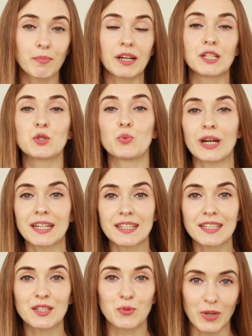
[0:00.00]
by
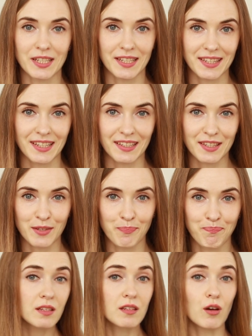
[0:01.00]
2026.
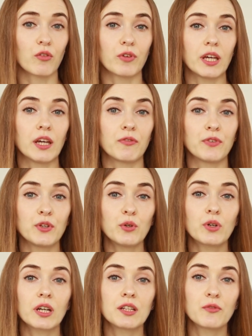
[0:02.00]
So, if
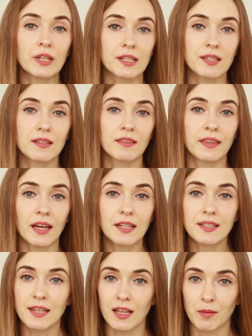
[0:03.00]
you're convinced
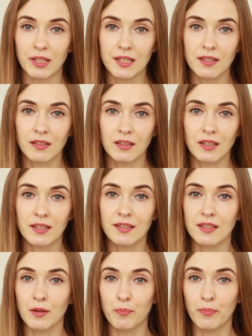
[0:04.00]
that telemedicine
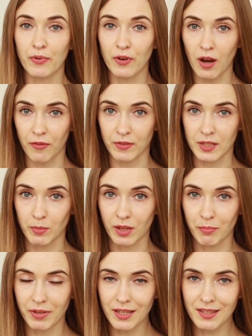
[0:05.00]
is a
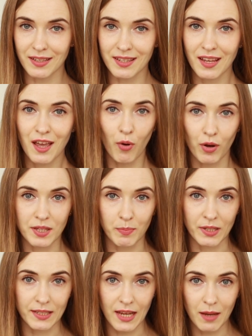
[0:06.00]
profitable business
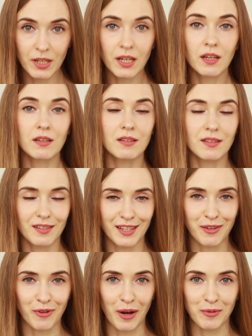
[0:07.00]
post-pandemic,
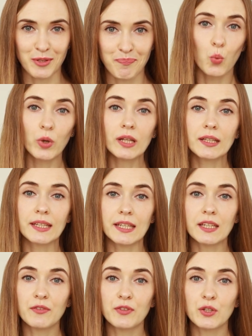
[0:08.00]
stick around. We'll
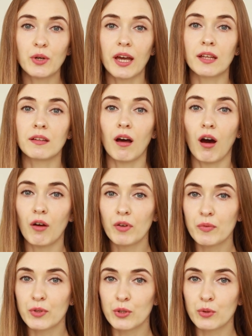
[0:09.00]
give you an
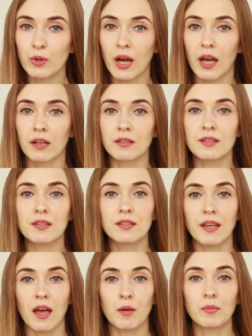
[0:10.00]
overview and
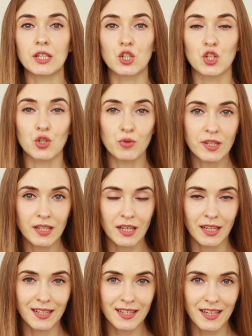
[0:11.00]
some juicy
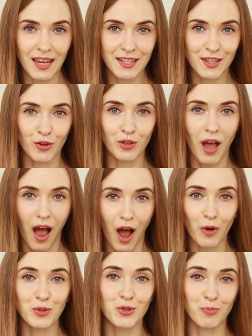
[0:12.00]
insights on
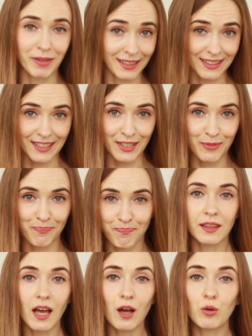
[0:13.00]
how to build it.
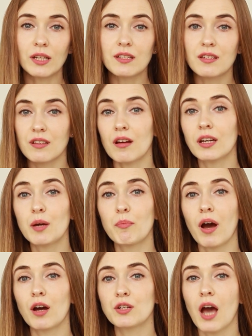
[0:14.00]
Now let's talk
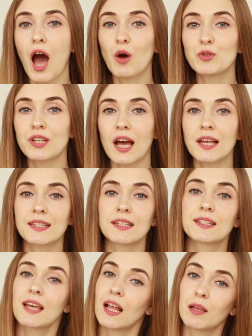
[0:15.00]
about how does a
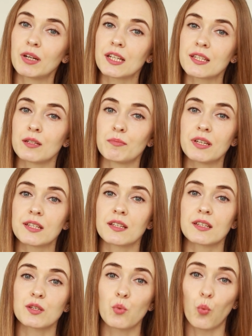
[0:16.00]
telemedicine
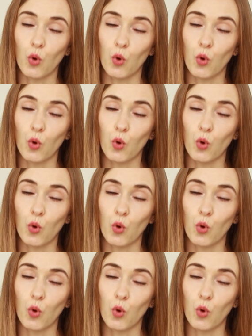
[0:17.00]
business